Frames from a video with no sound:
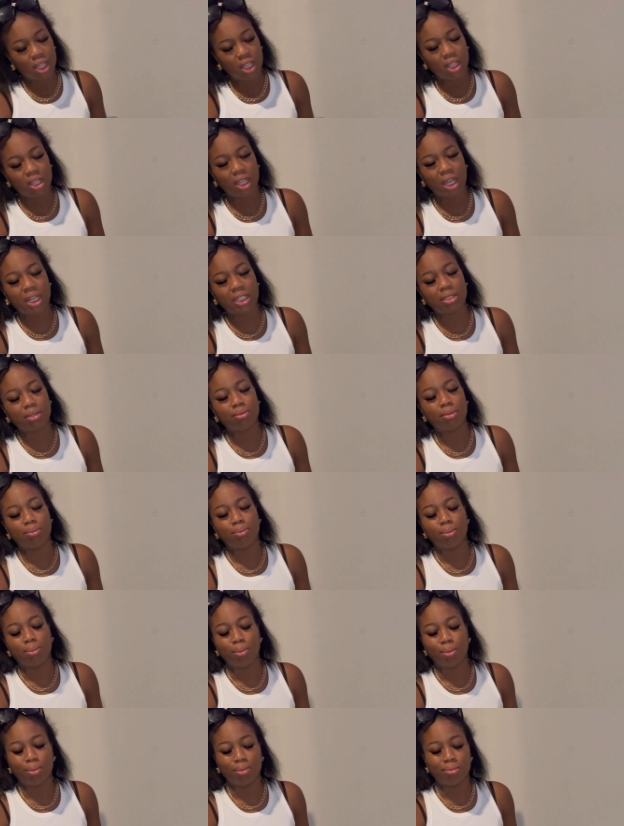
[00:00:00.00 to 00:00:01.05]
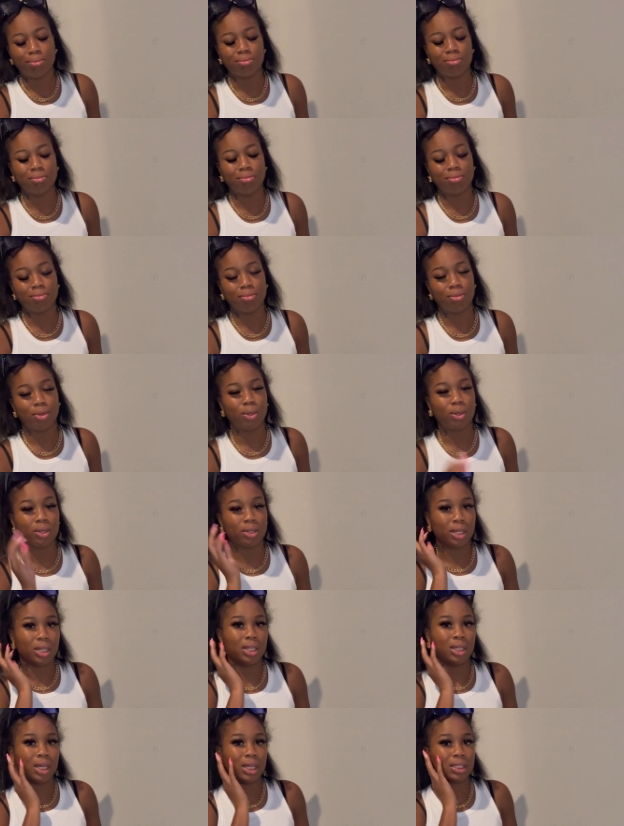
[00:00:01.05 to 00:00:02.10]
that's more
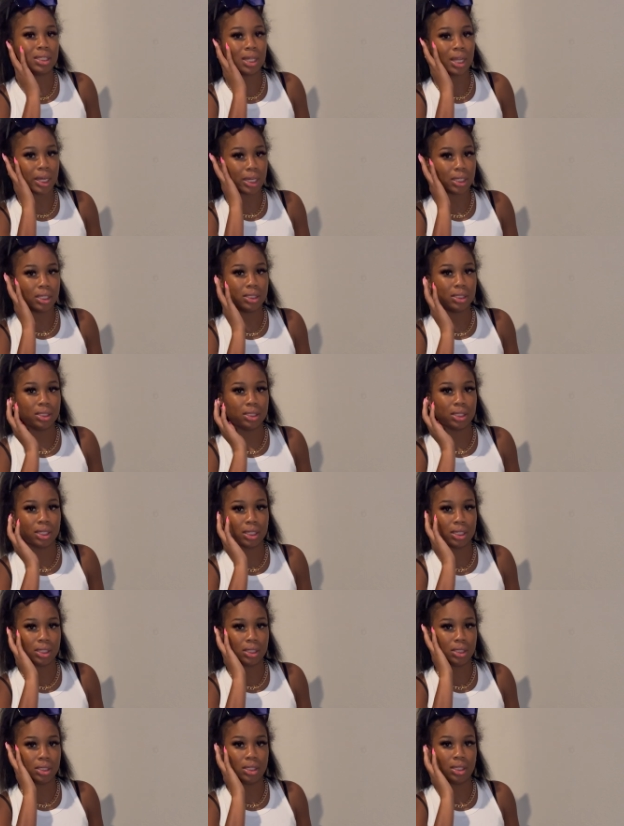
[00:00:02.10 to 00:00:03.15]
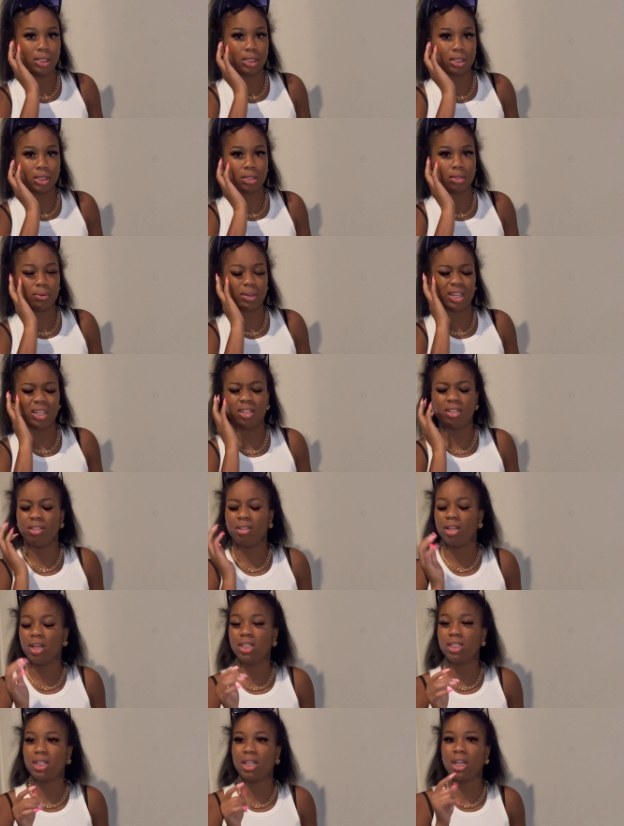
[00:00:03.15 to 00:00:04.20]
than less likely. Like, it's, wait,
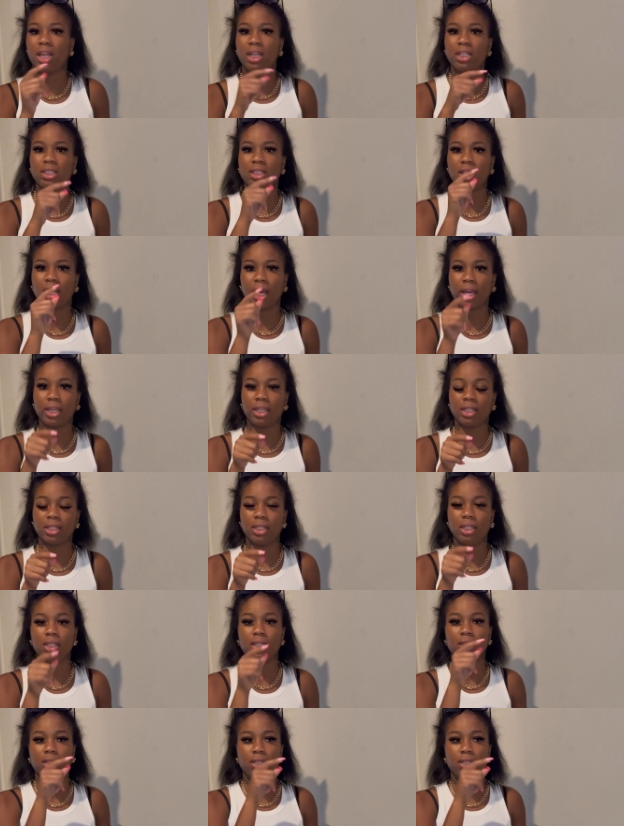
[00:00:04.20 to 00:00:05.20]
it's less likely